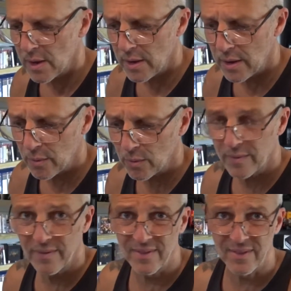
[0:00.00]
You know,
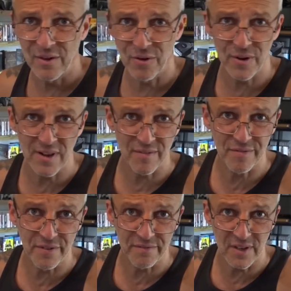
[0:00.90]
they're only like
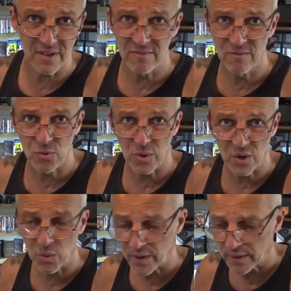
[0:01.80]
15, 20
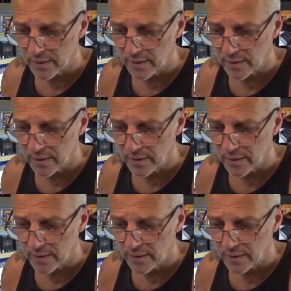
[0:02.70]
quid.